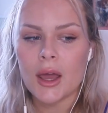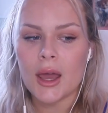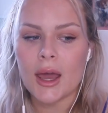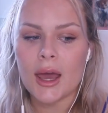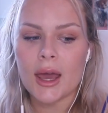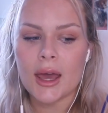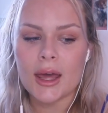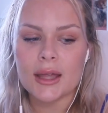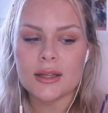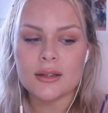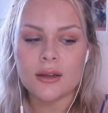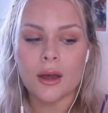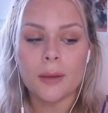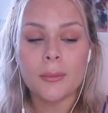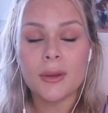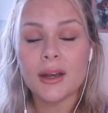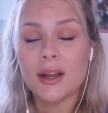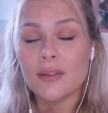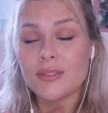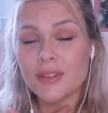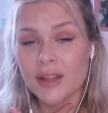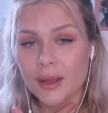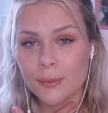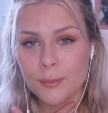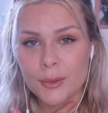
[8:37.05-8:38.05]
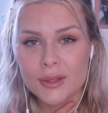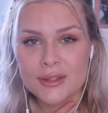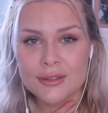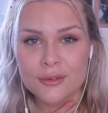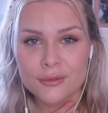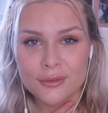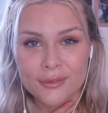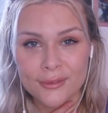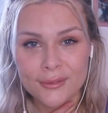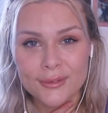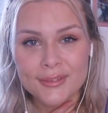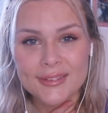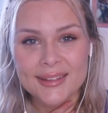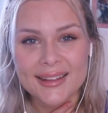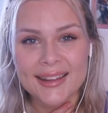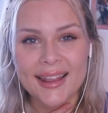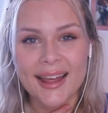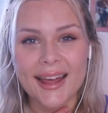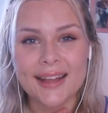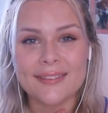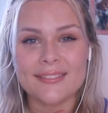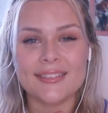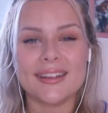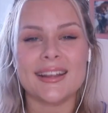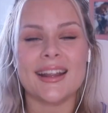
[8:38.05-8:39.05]
And I'm going to have to get myself used to
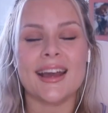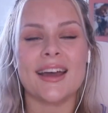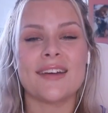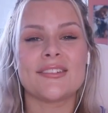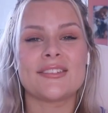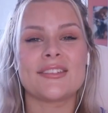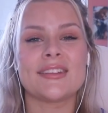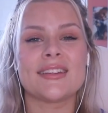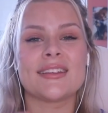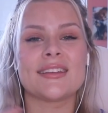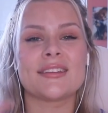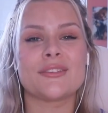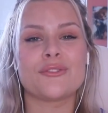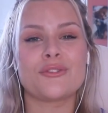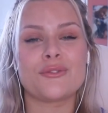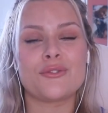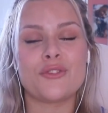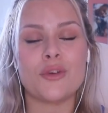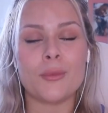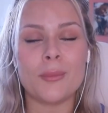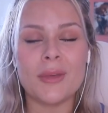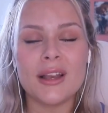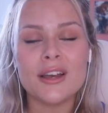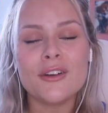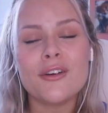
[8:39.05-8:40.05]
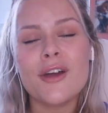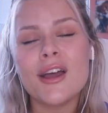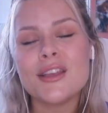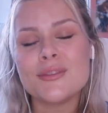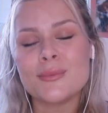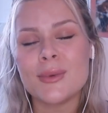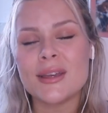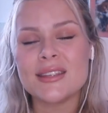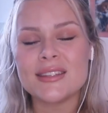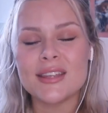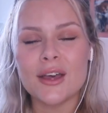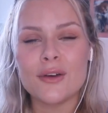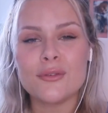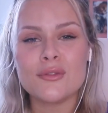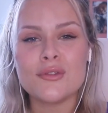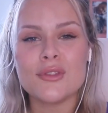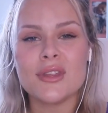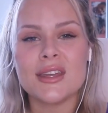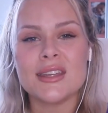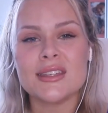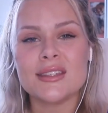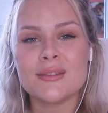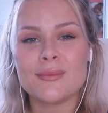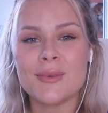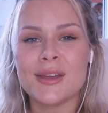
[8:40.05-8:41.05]
that. I'm going to have to familiarise myself
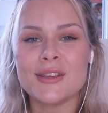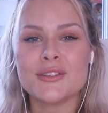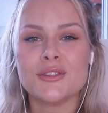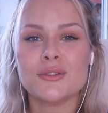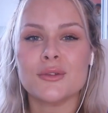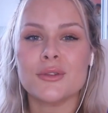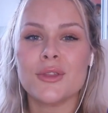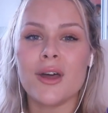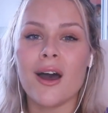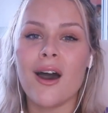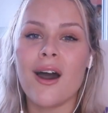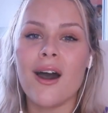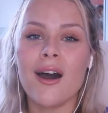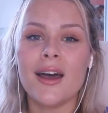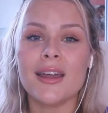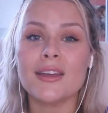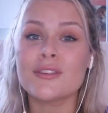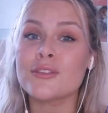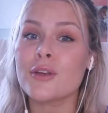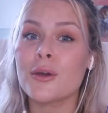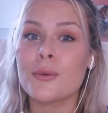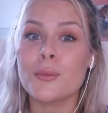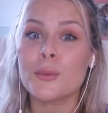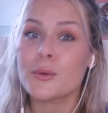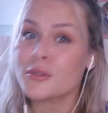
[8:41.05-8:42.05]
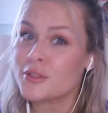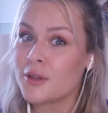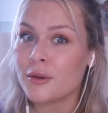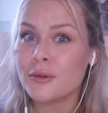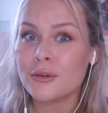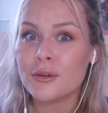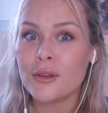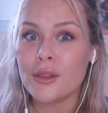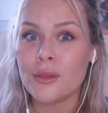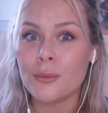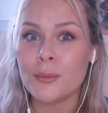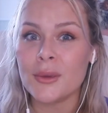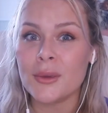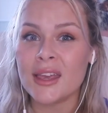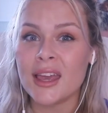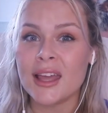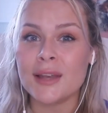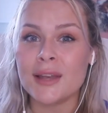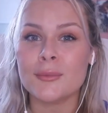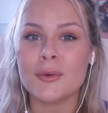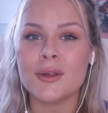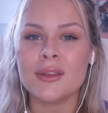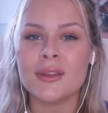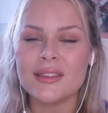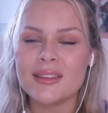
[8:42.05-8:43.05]
with it to make sure that I know what's going on at the
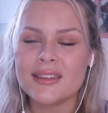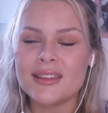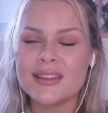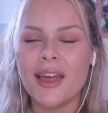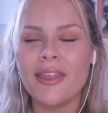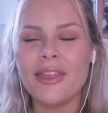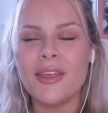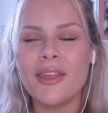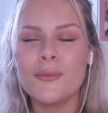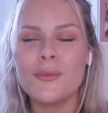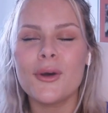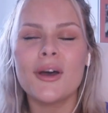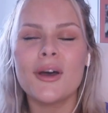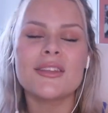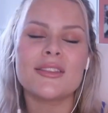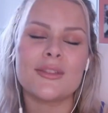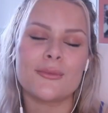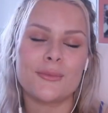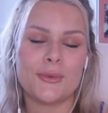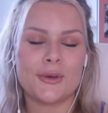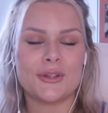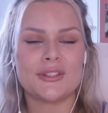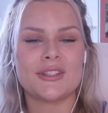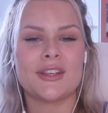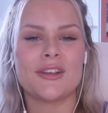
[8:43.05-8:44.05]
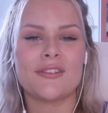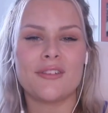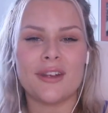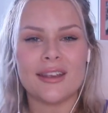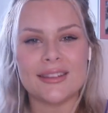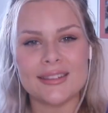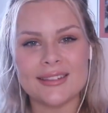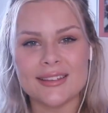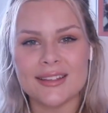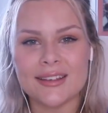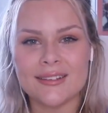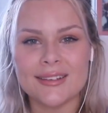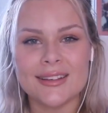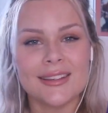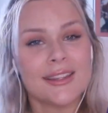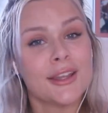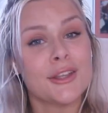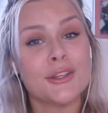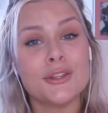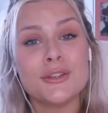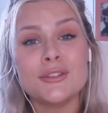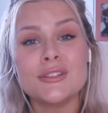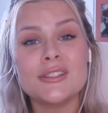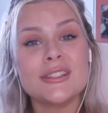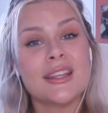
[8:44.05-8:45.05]
weekend, because there's nothing worse than watching a racing series
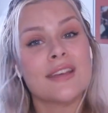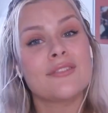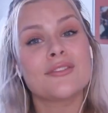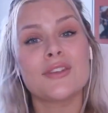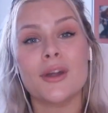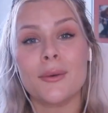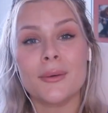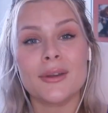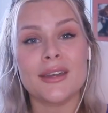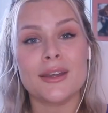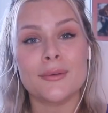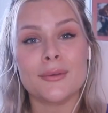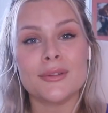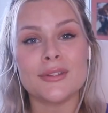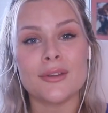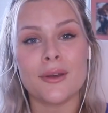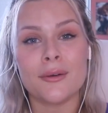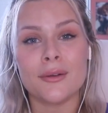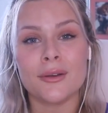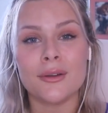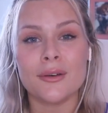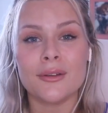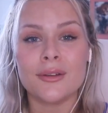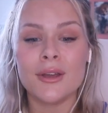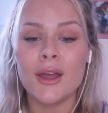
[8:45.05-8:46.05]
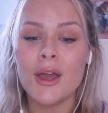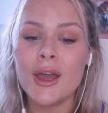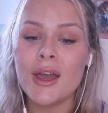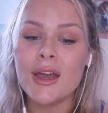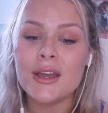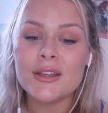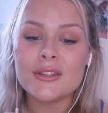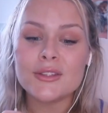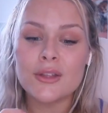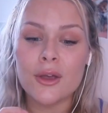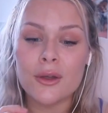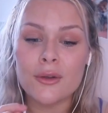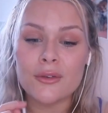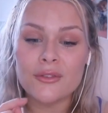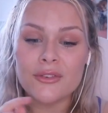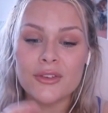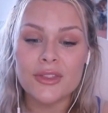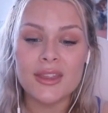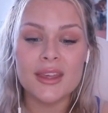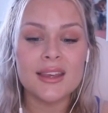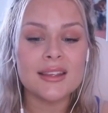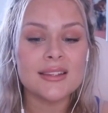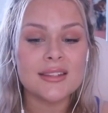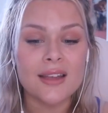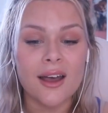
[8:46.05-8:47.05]
and you just have no idea what's going on. So for
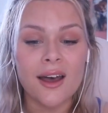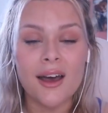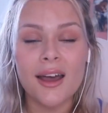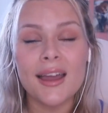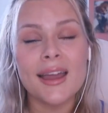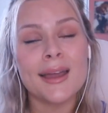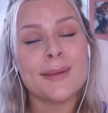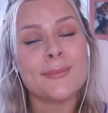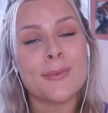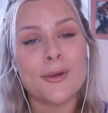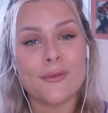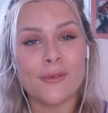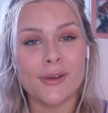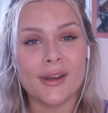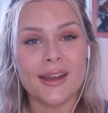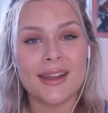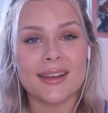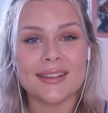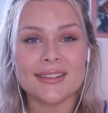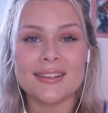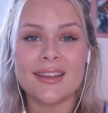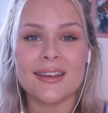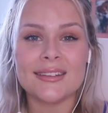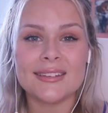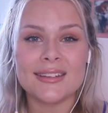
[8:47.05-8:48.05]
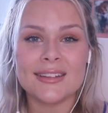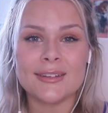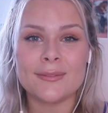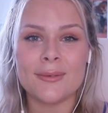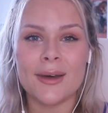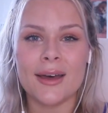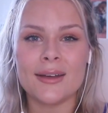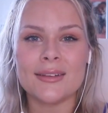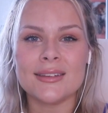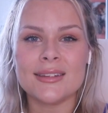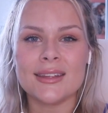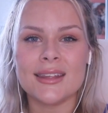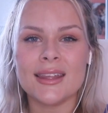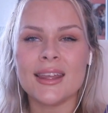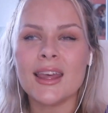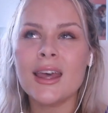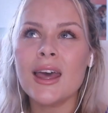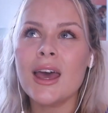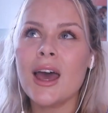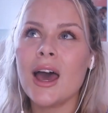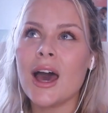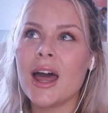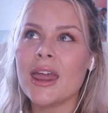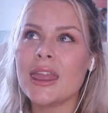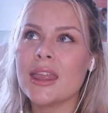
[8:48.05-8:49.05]
this, I am really excited about it.
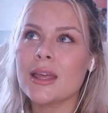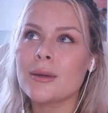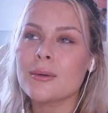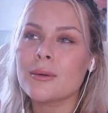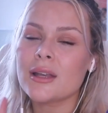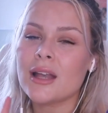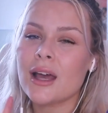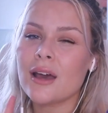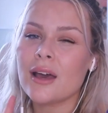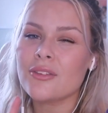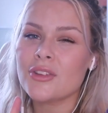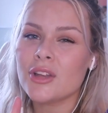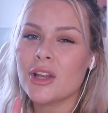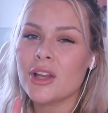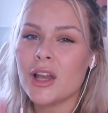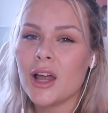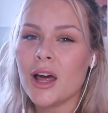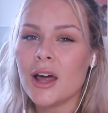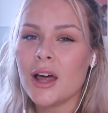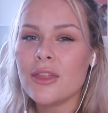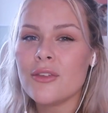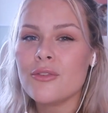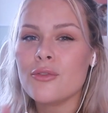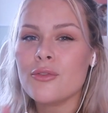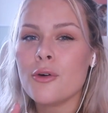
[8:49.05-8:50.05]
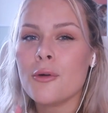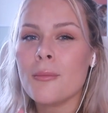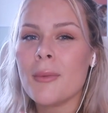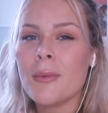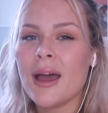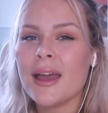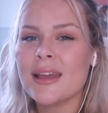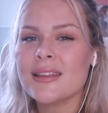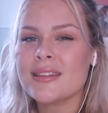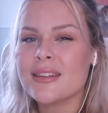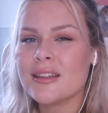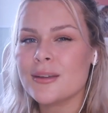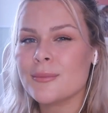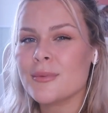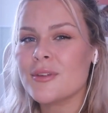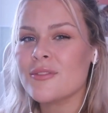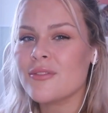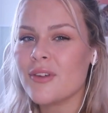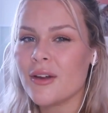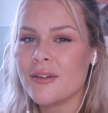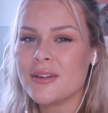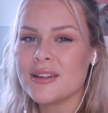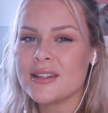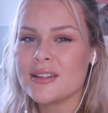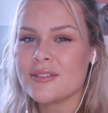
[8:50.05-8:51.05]
I think I'm going to have to learn the format. It's going to be
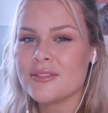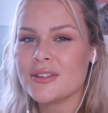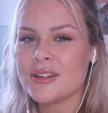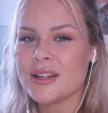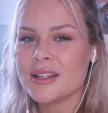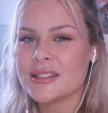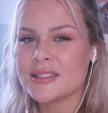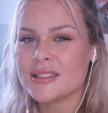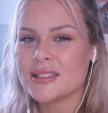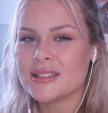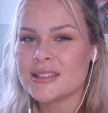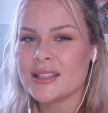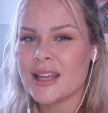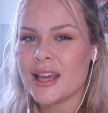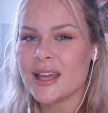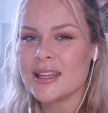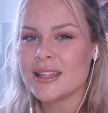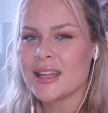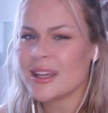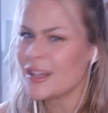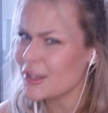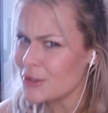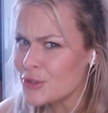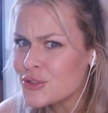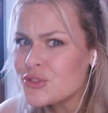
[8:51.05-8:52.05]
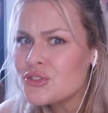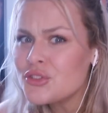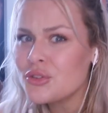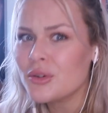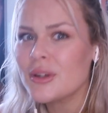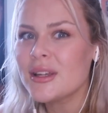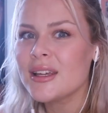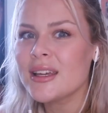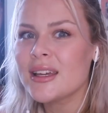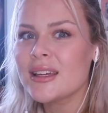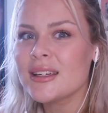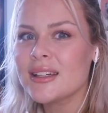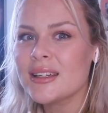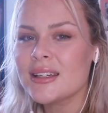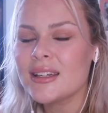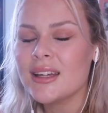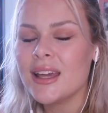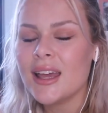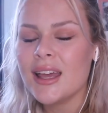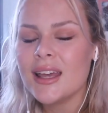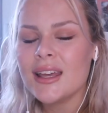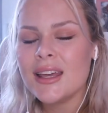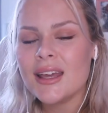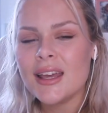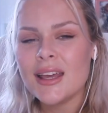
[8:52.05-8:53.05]
very different, as I said.
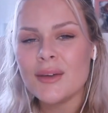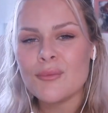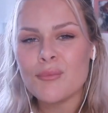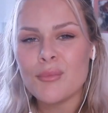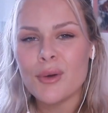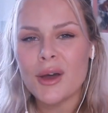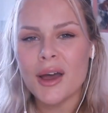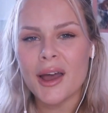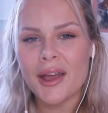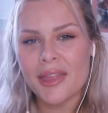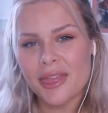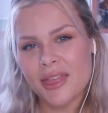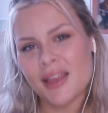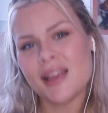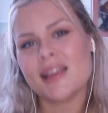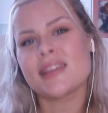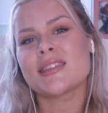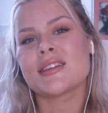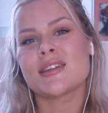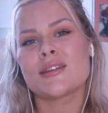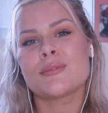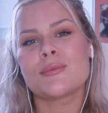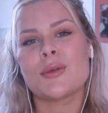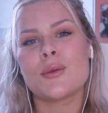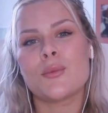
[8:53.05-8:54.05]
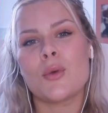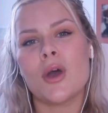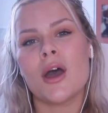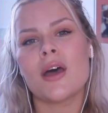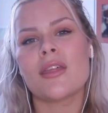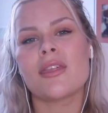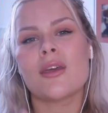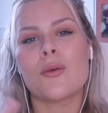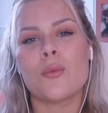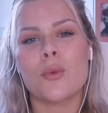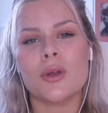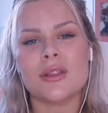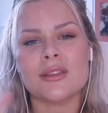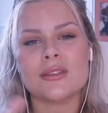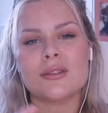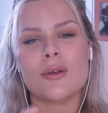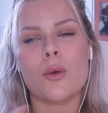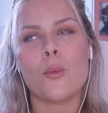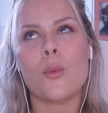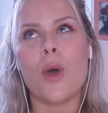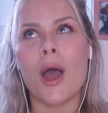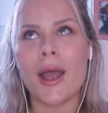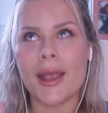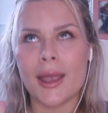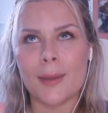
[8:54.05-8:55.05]
Intriguing, but I think it's going to be worth it once
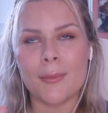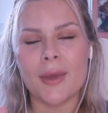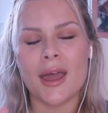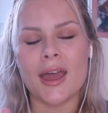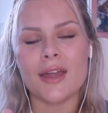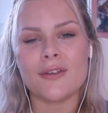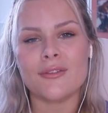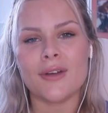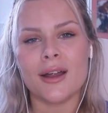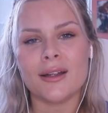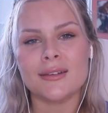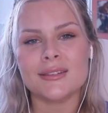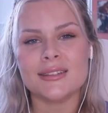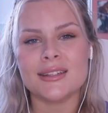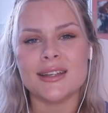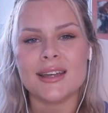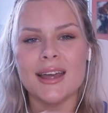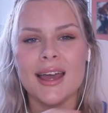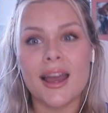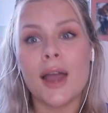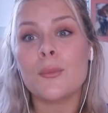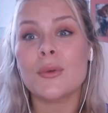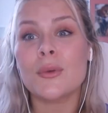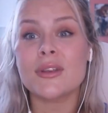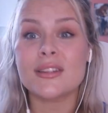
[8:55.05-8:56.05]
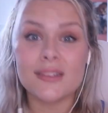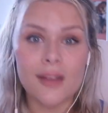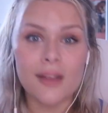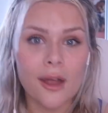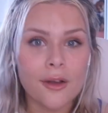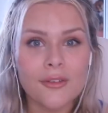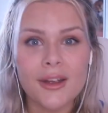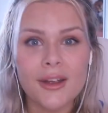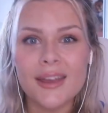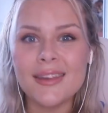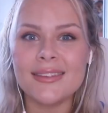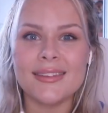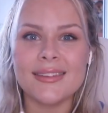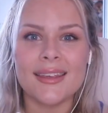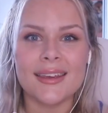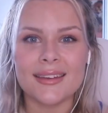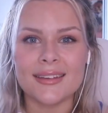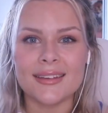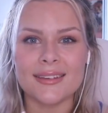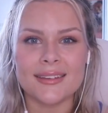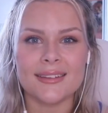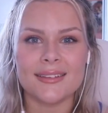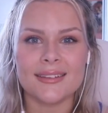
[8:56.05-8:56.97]
I get my head around it and we start racing.